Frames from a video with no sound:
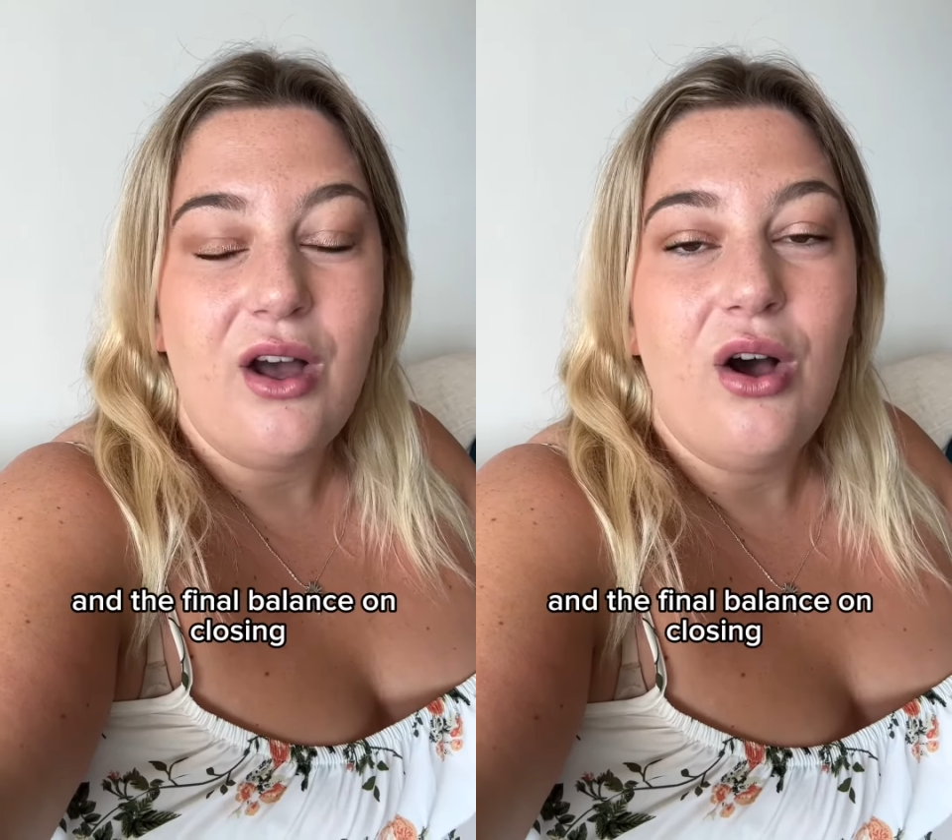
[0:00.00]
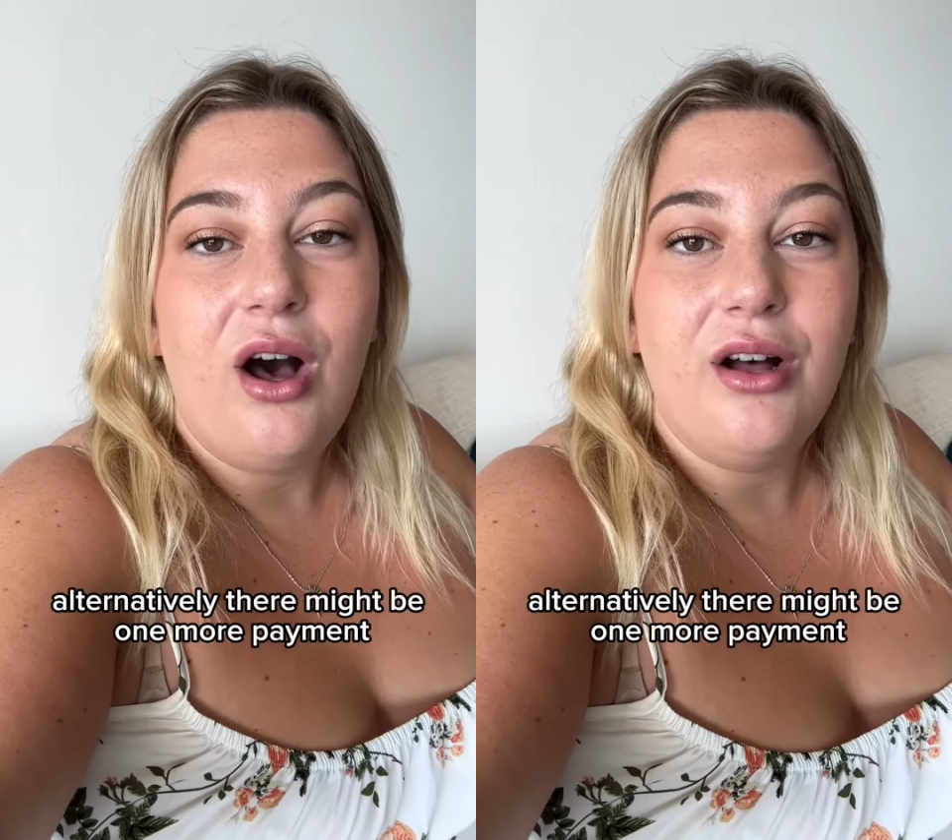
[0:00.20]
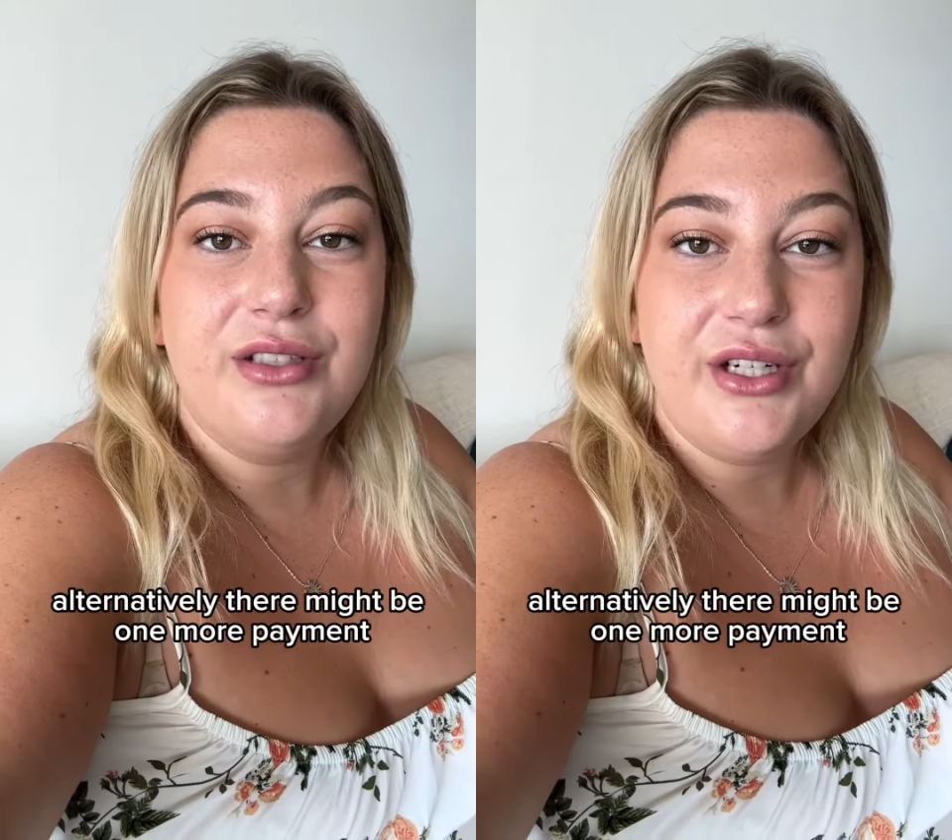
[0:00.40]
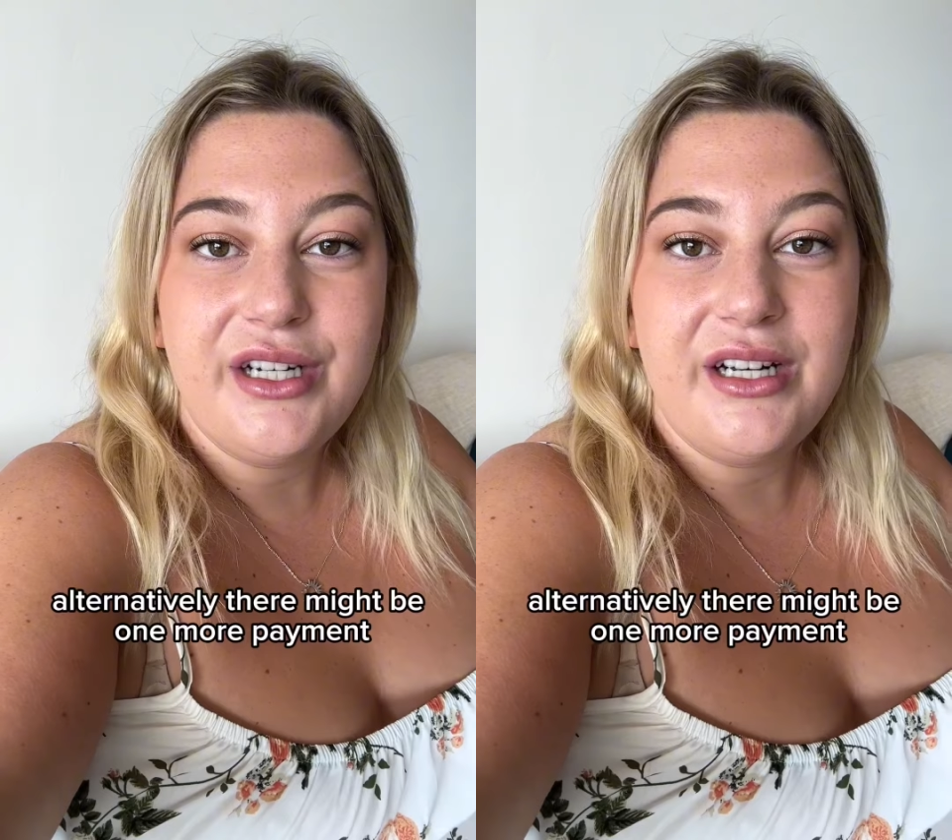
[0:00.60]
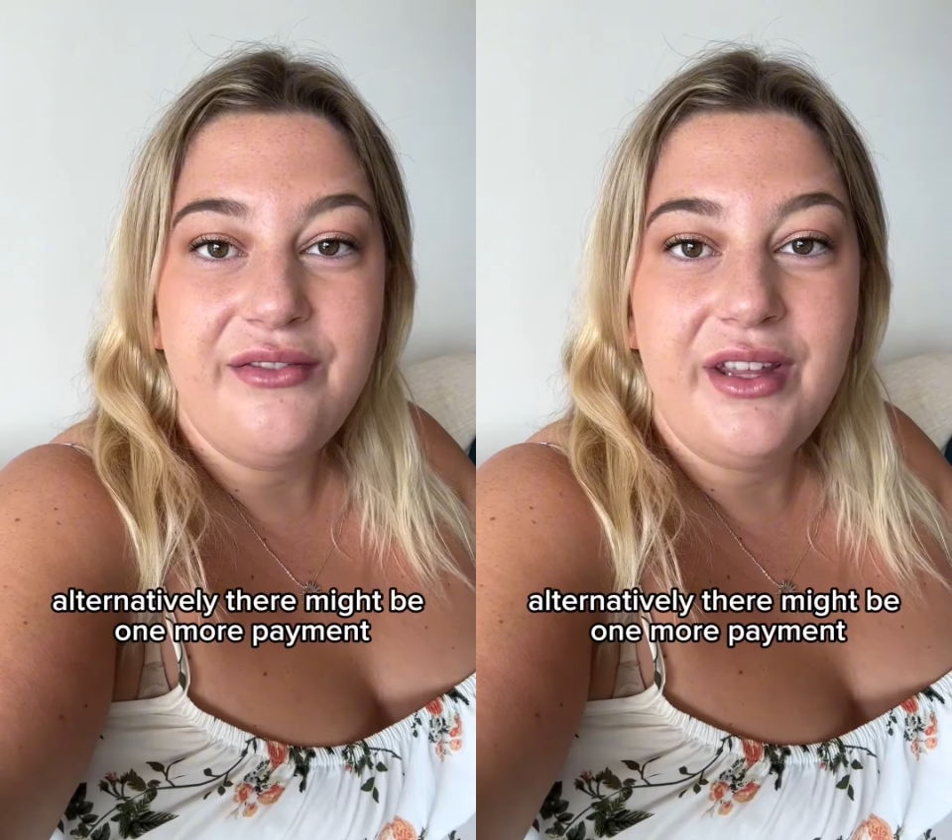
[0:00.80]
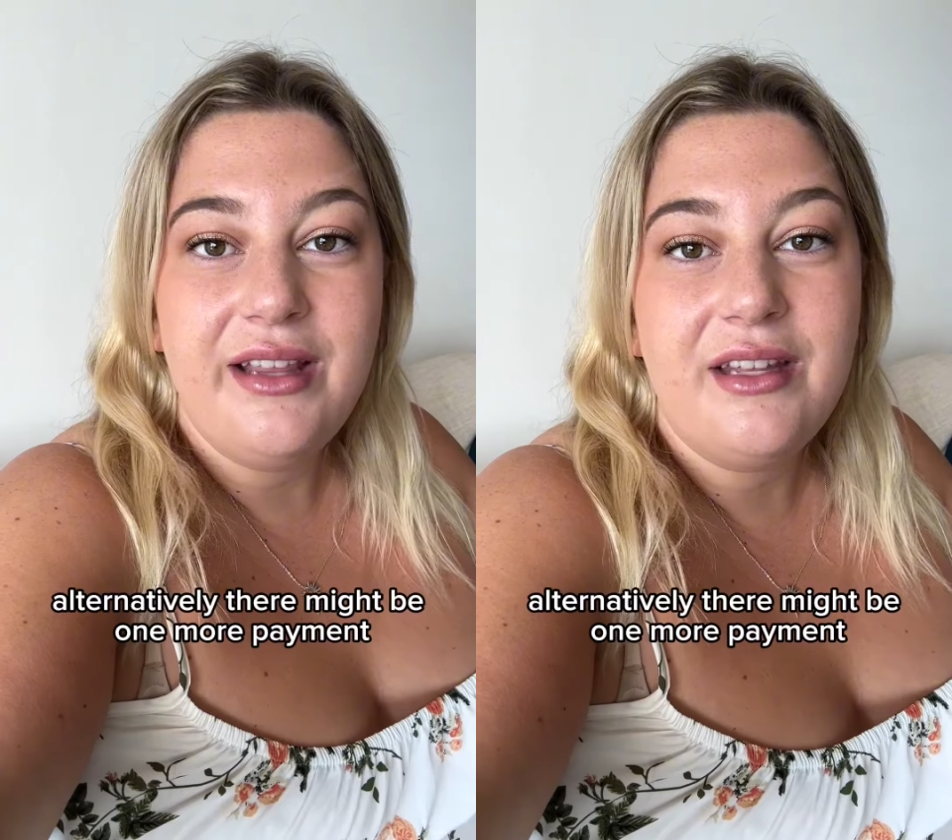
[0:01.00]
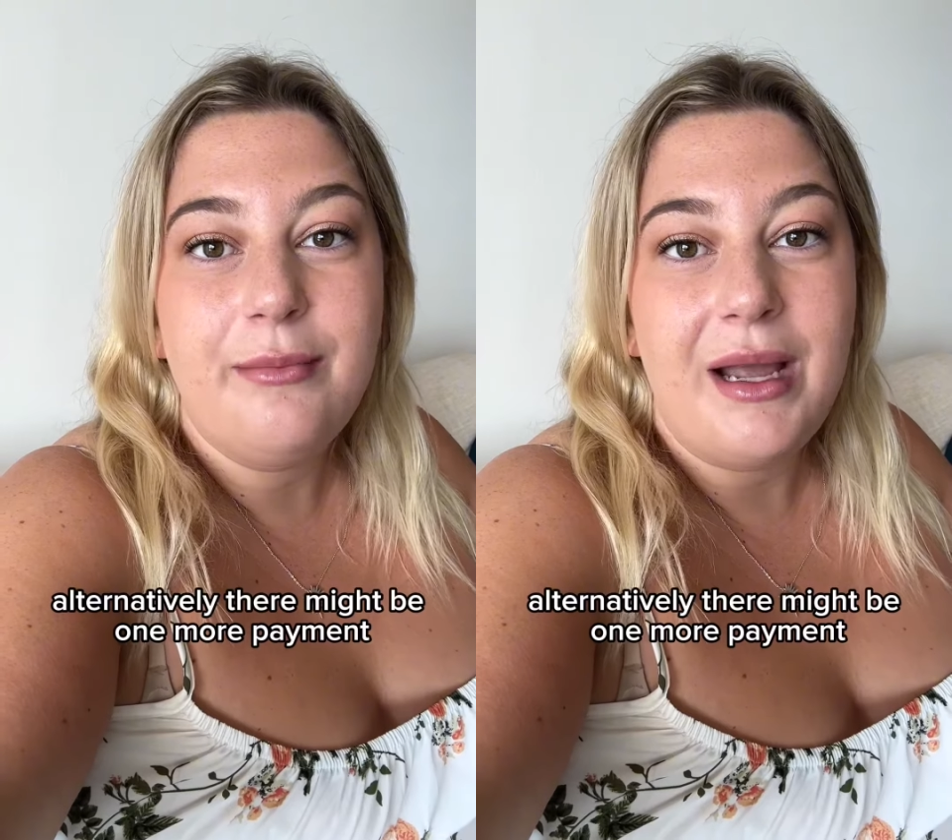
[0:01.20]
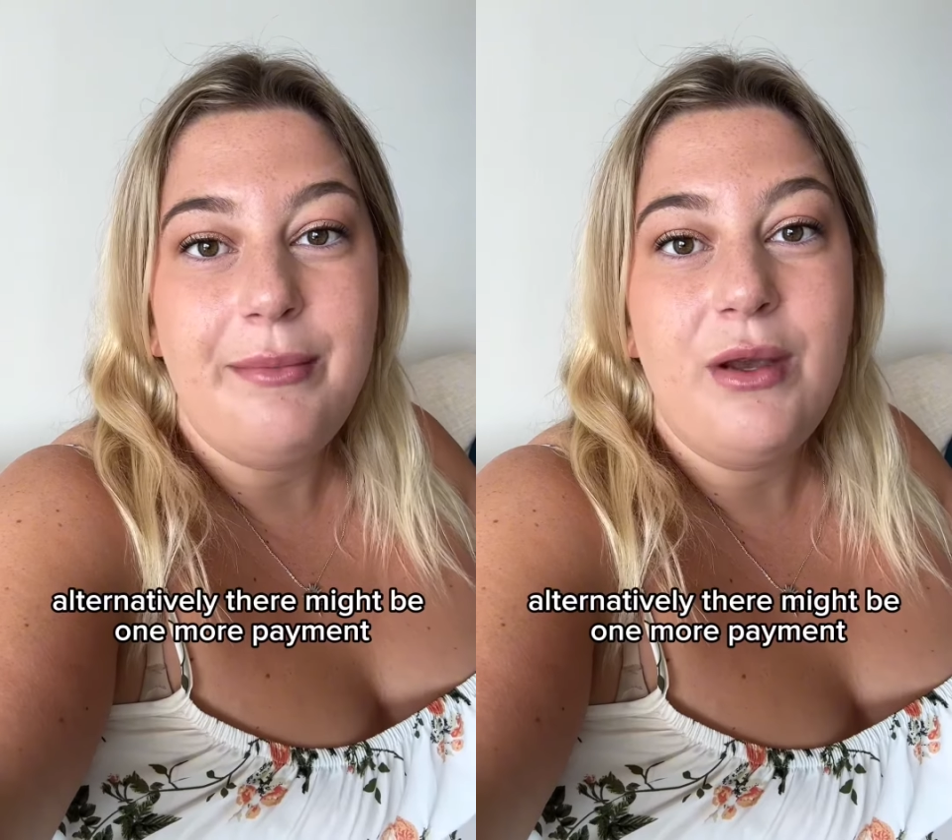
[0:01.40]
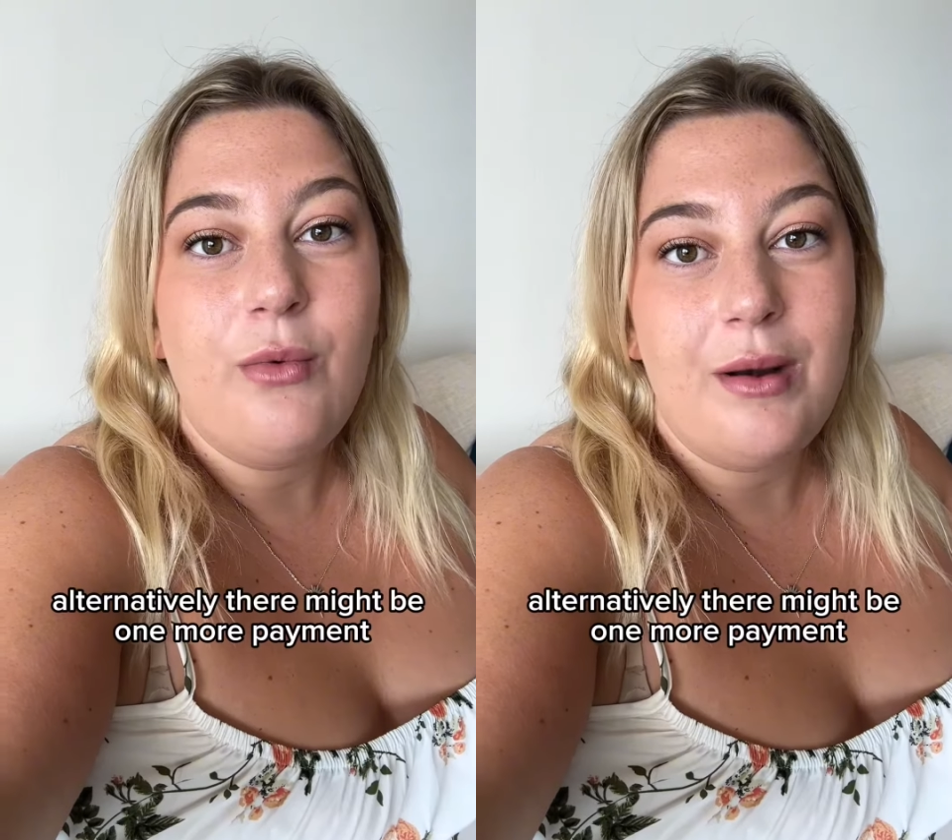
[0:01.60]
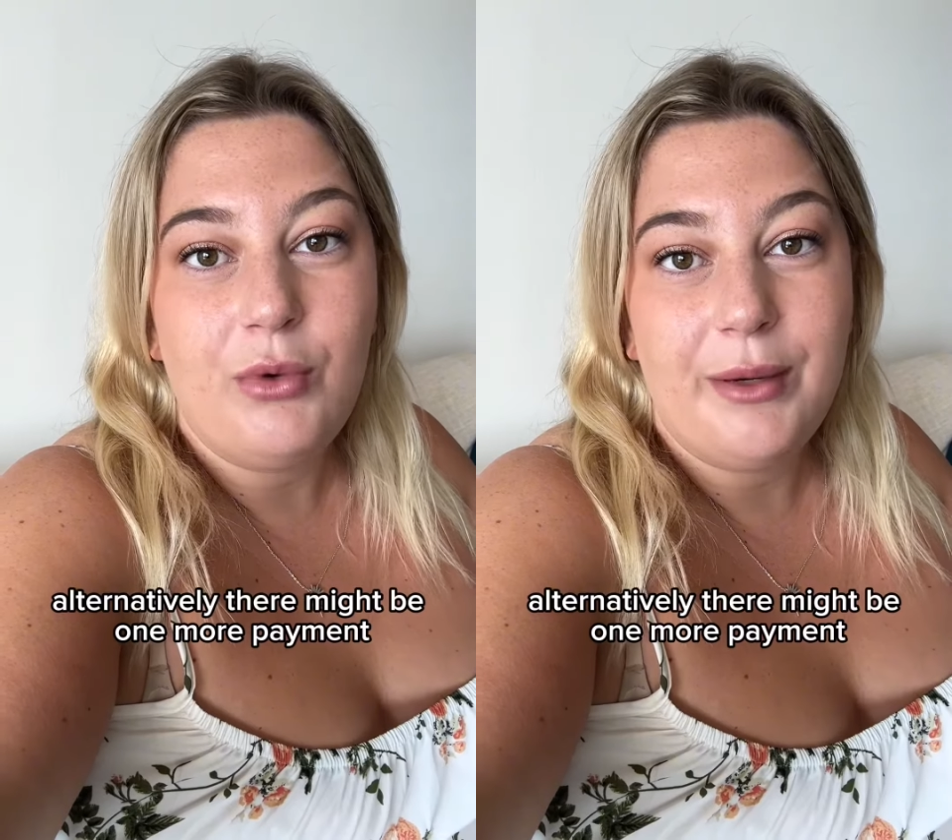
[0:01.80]
Alternatively, there might be one
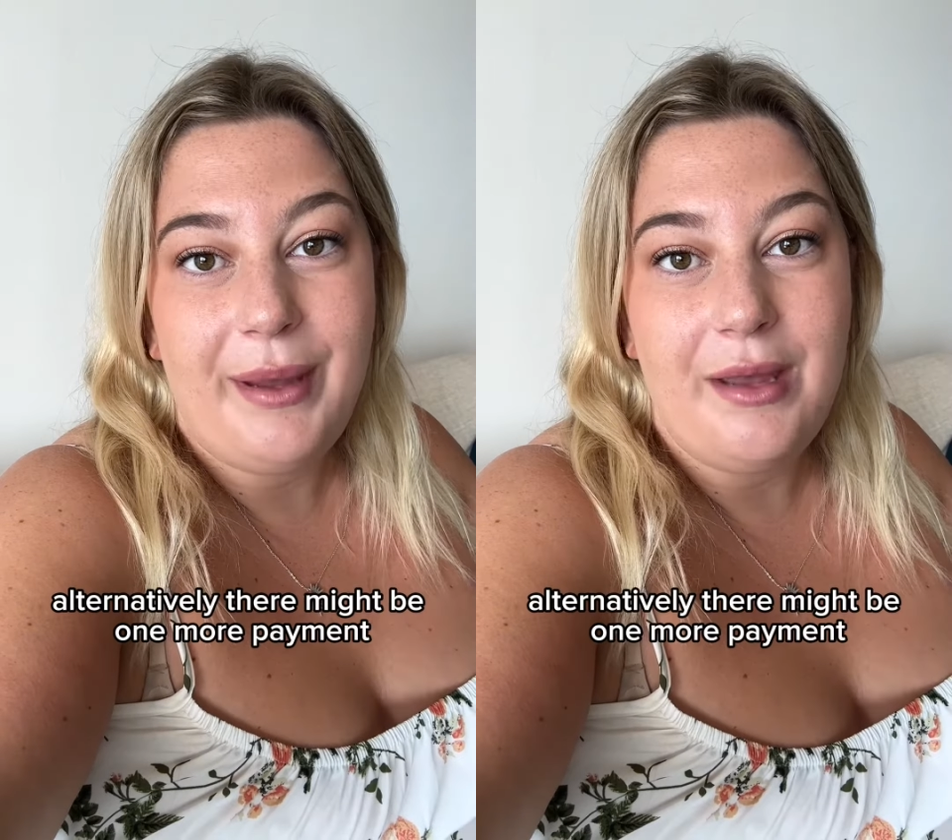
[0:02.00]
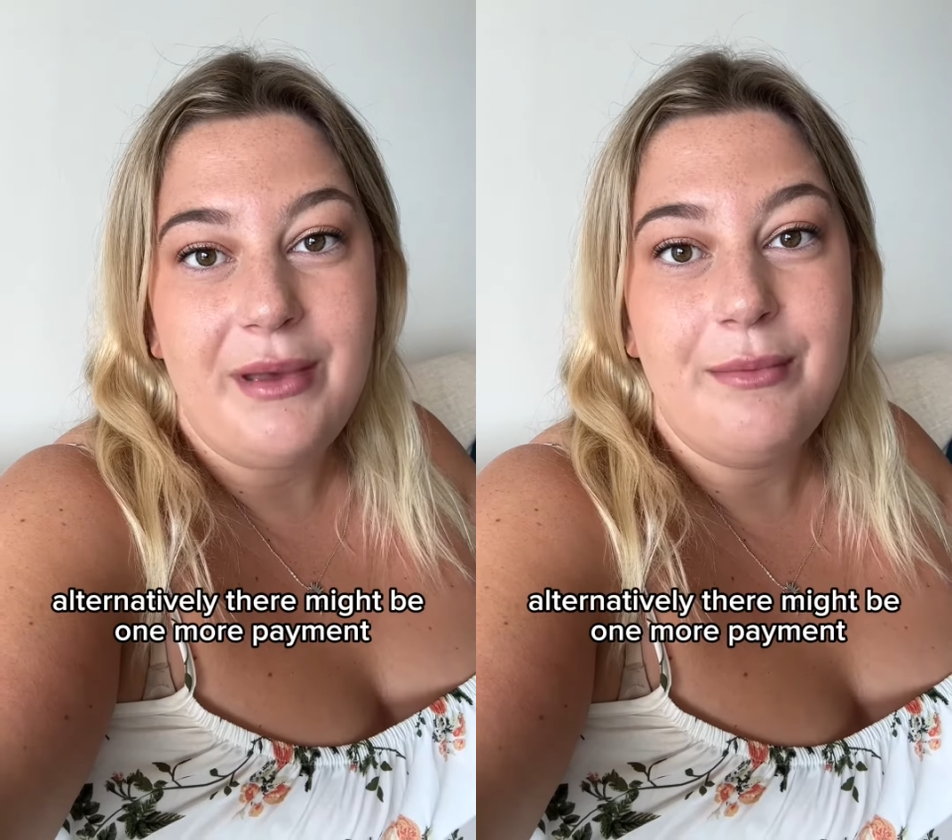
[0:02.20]
more payment